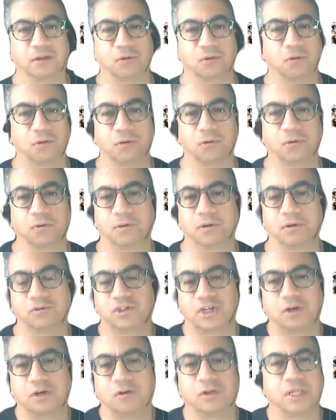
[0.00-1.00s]
or
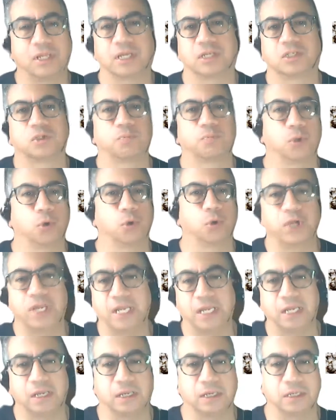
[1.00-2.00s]
generally
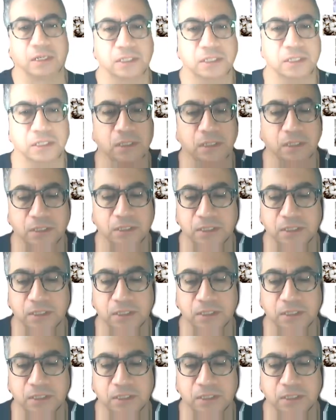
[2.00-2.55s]
exploiting its